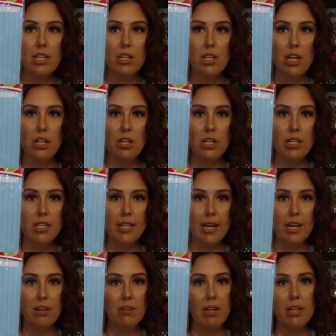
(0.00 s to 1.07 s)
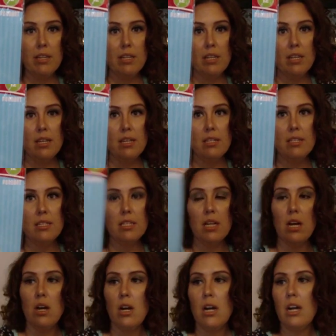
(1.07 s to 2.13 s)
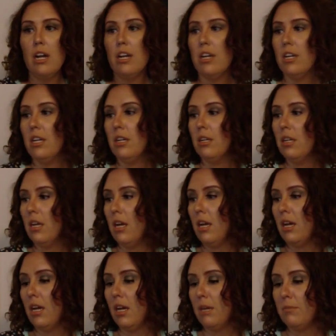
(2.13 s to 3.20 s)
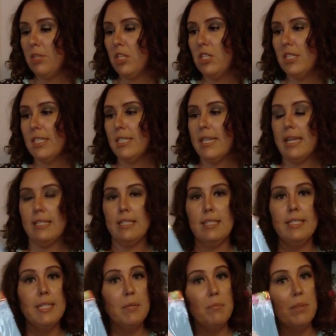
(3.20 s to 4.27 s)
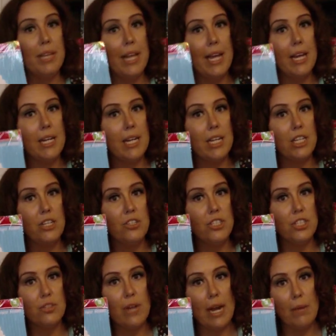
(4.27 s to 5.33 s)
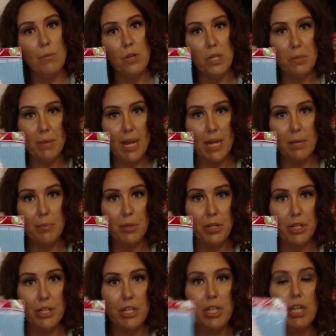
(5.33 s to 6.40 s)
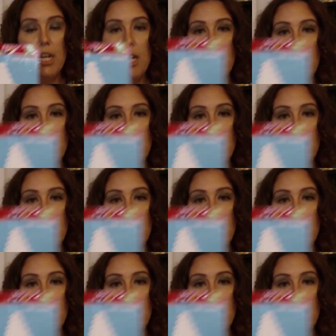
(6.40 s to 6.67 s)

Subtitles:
You know, you can decorate this or use this as a template and use scrapbook paper.